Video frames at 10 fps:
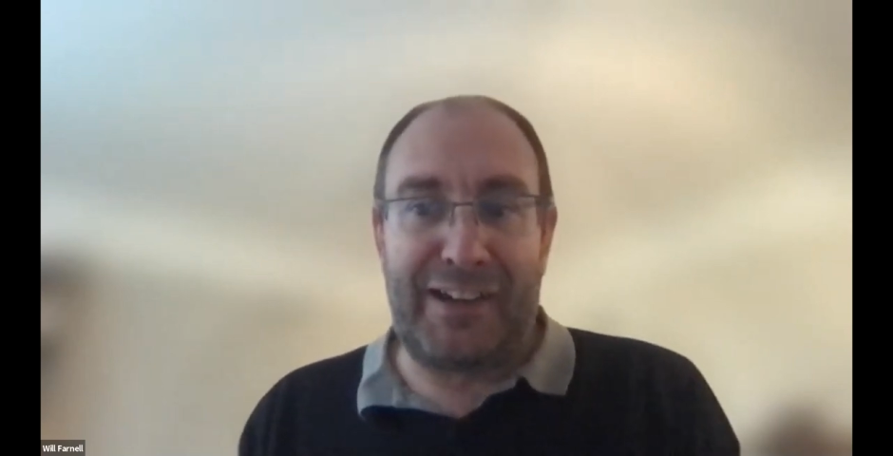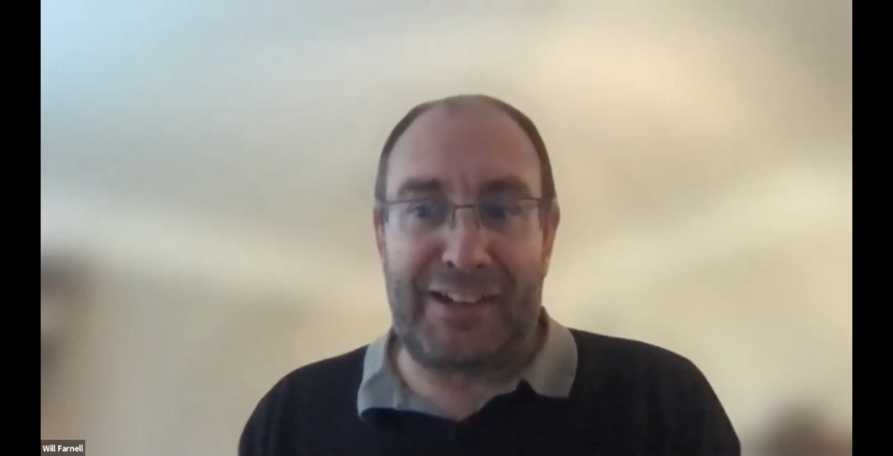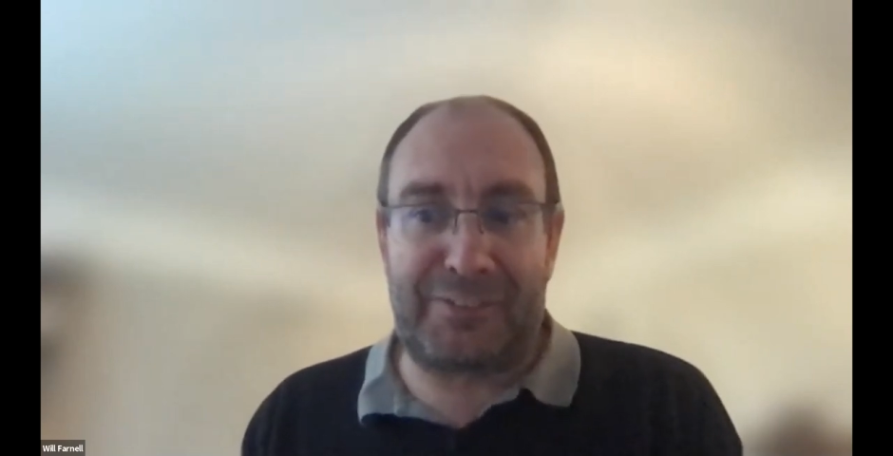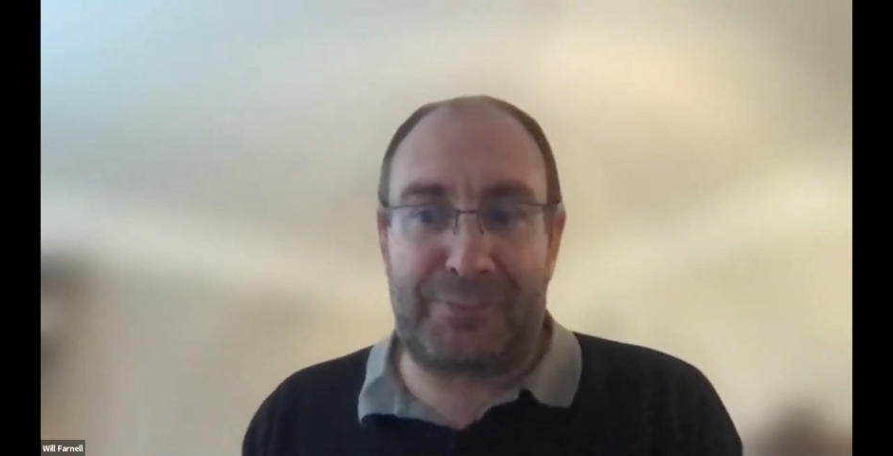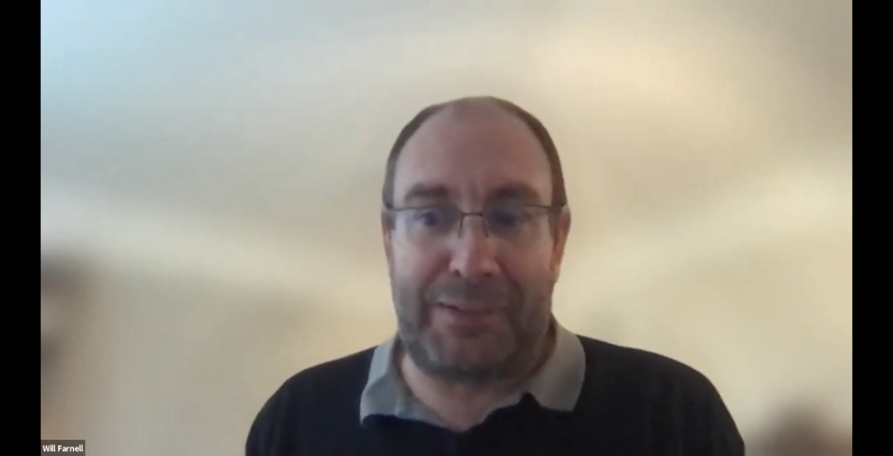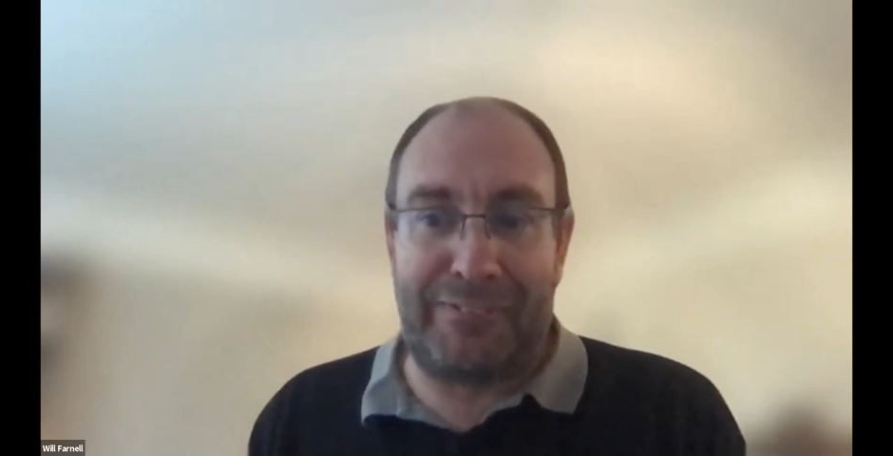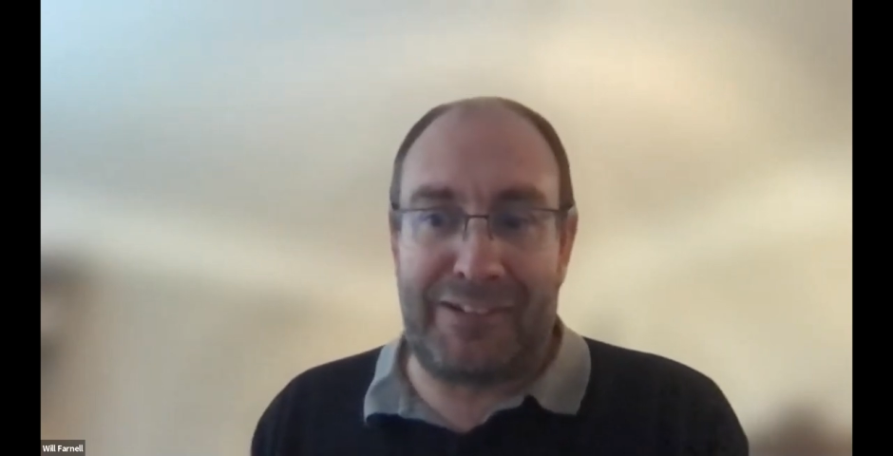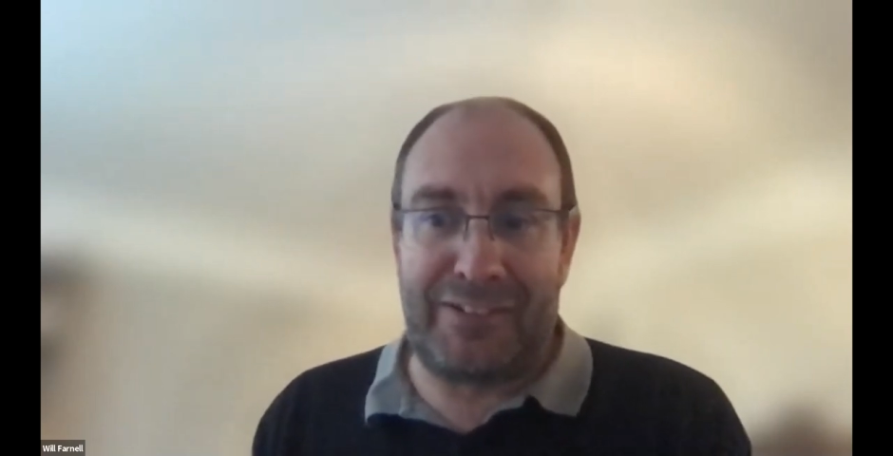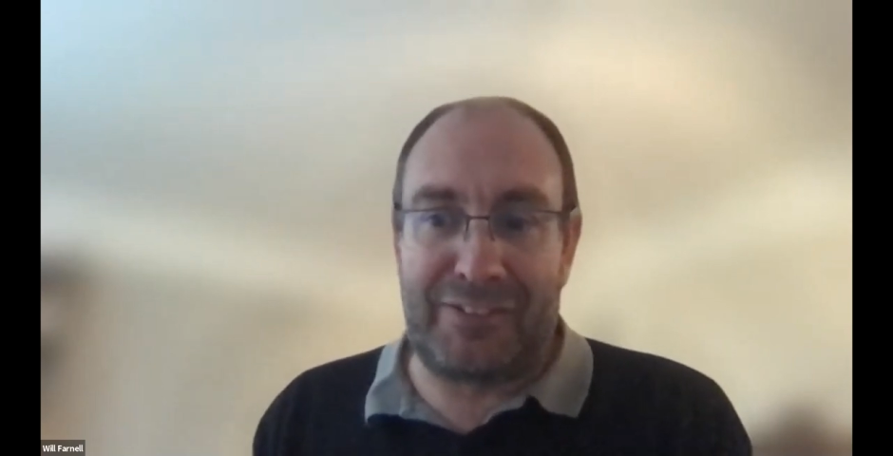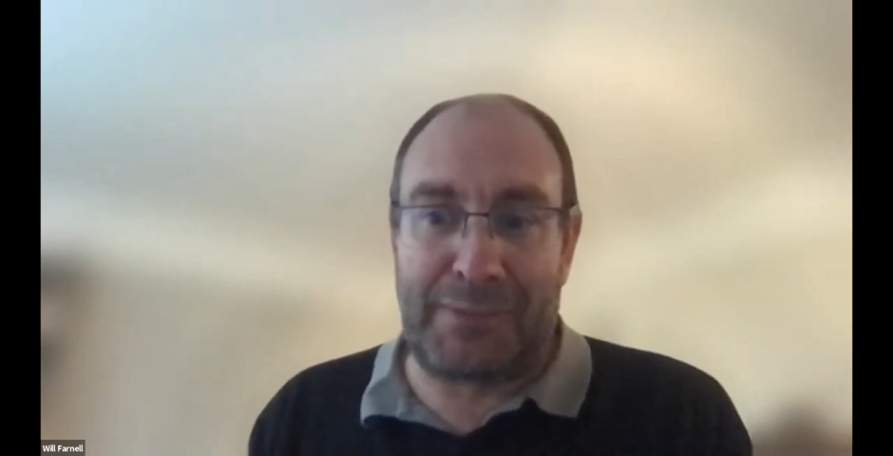
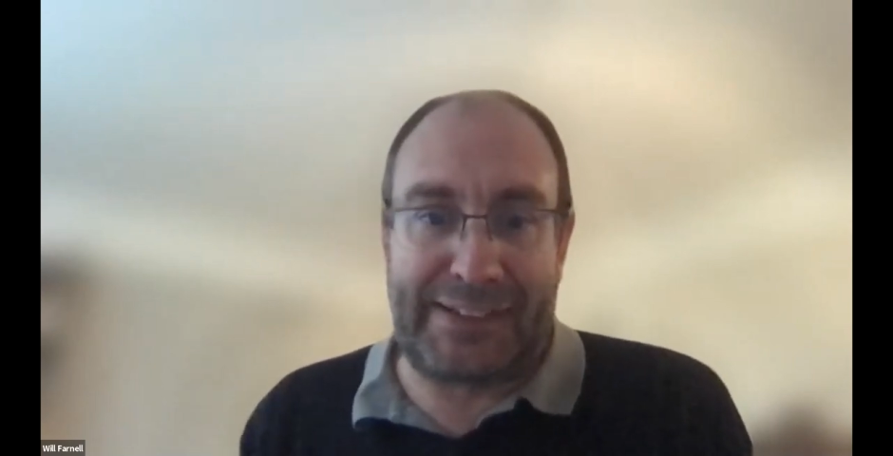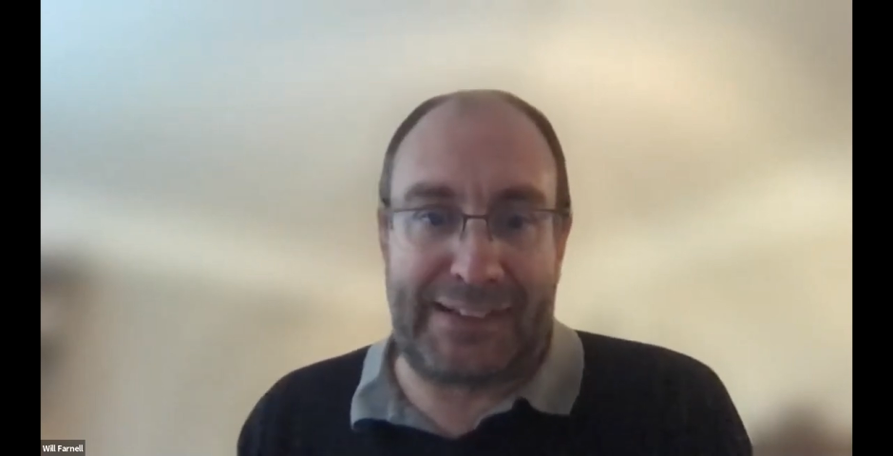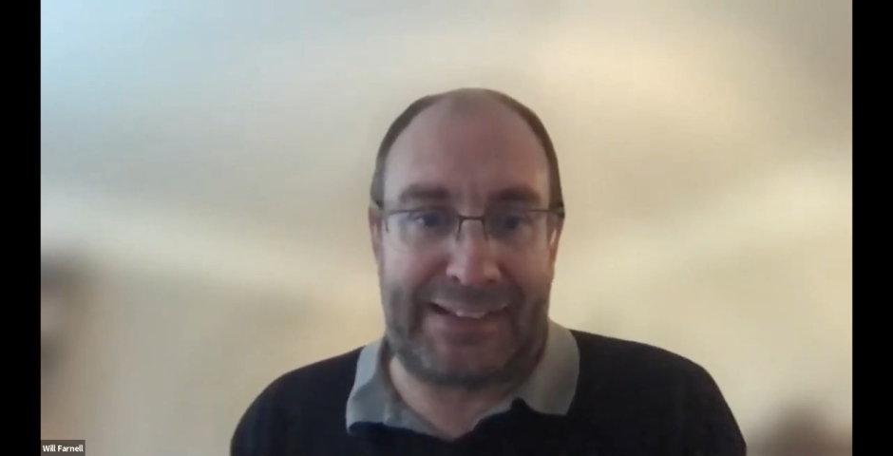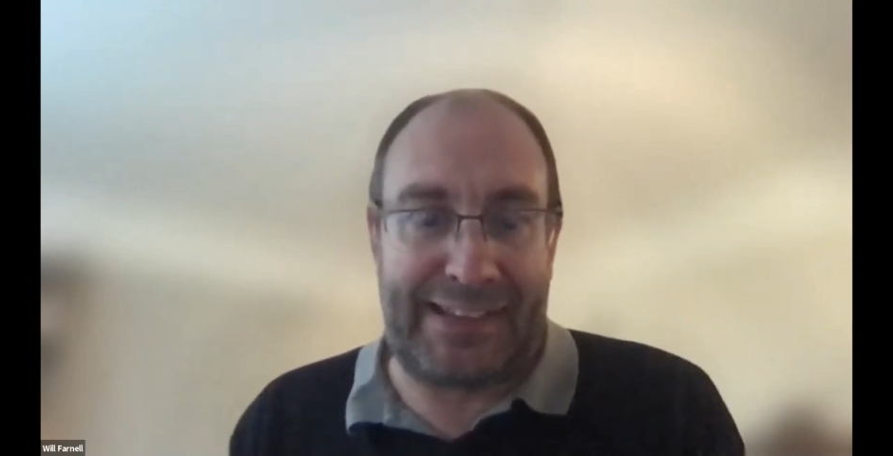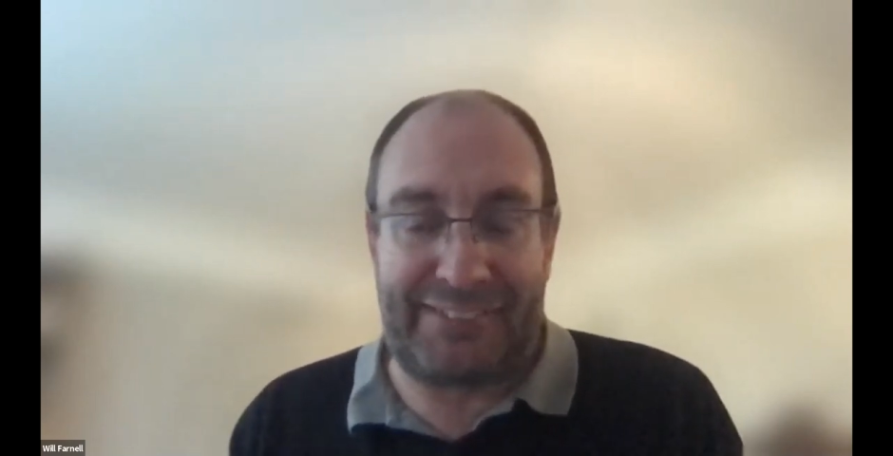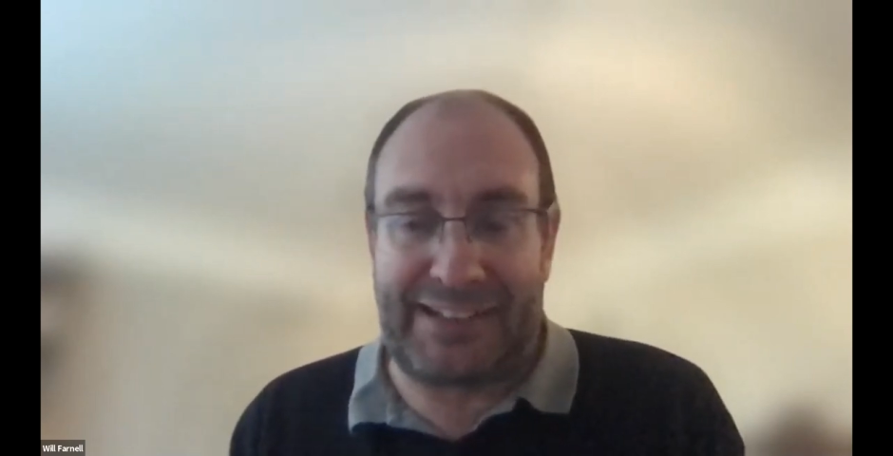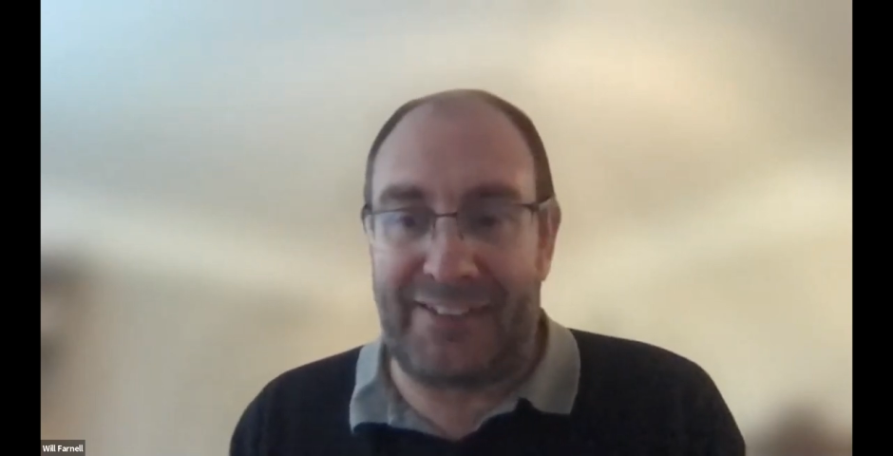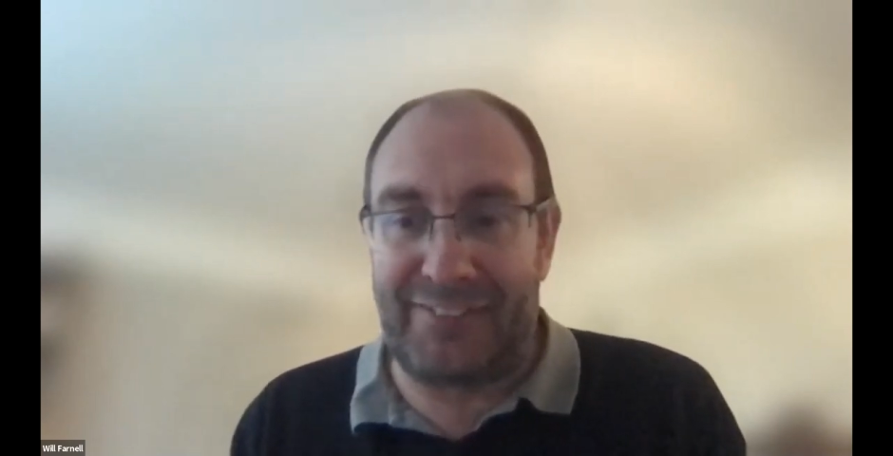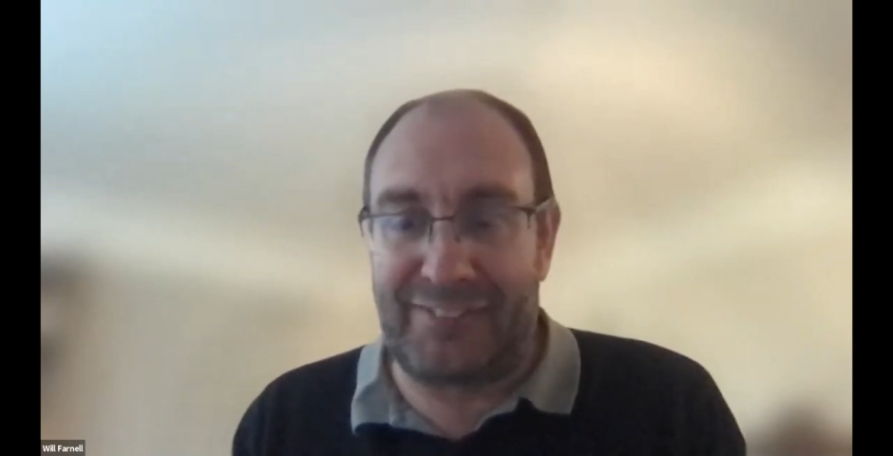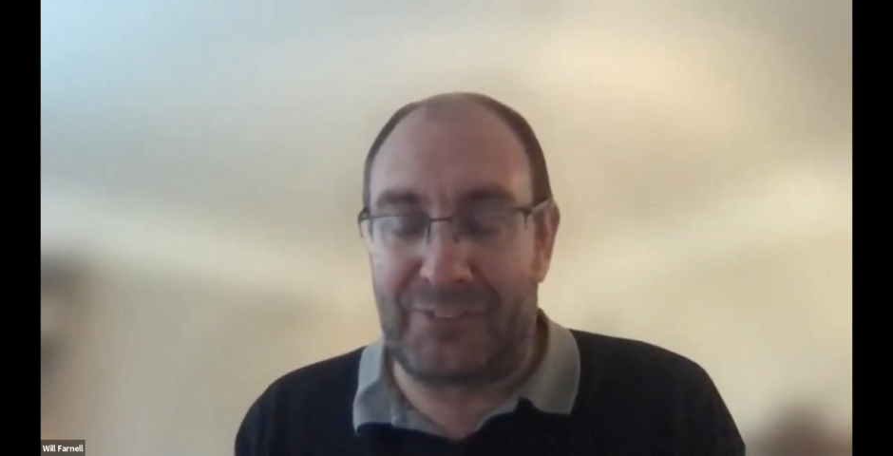experience making cloud
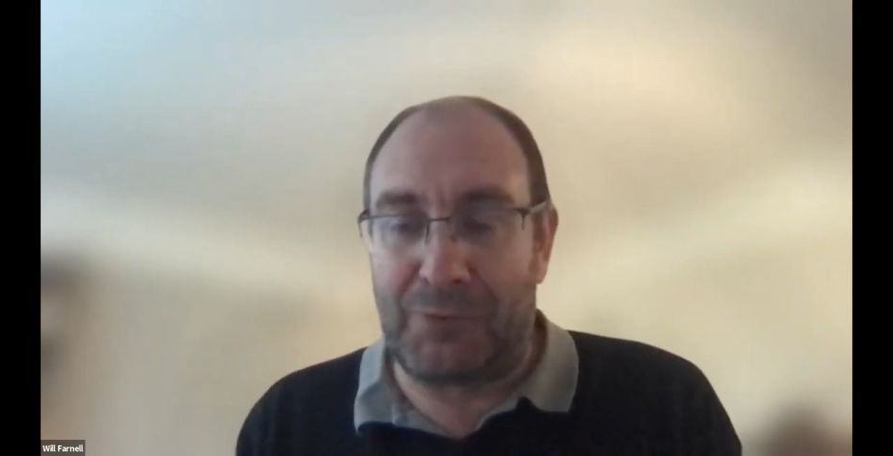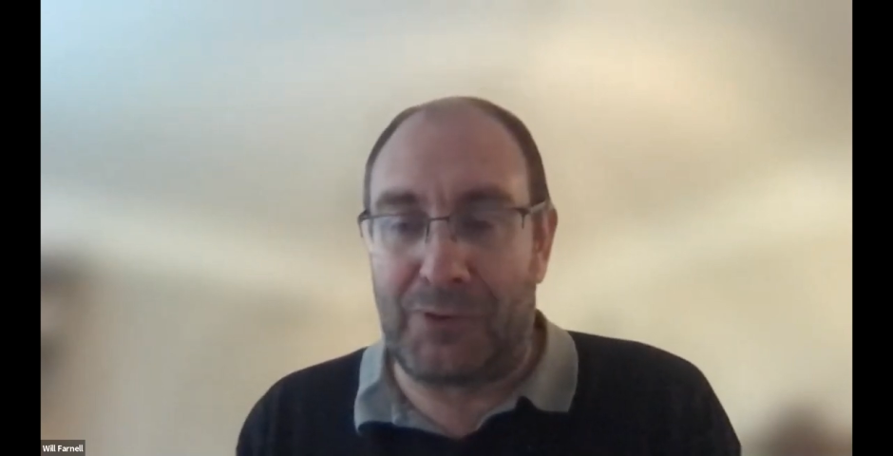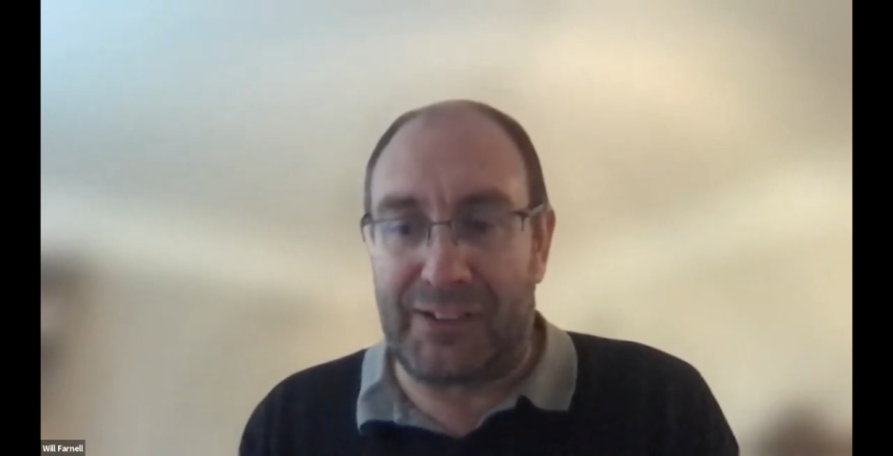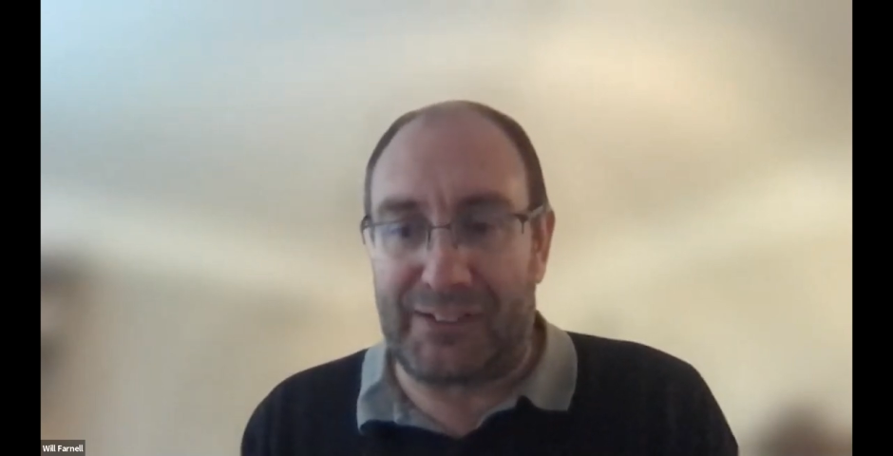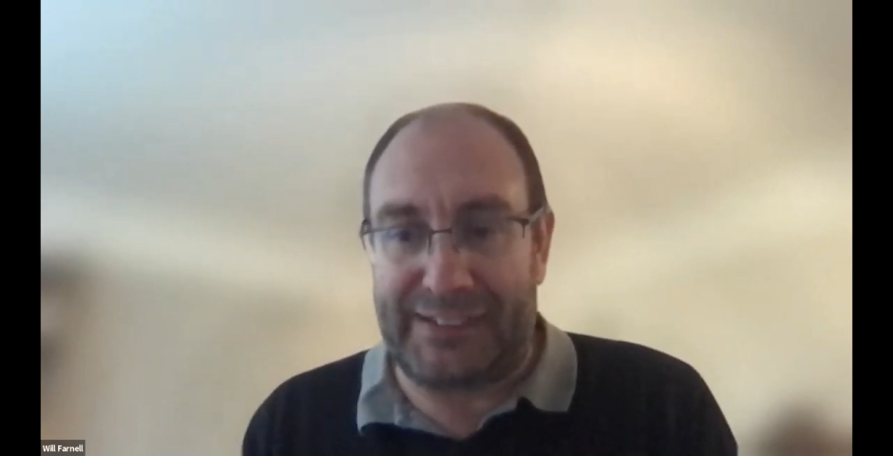accounting work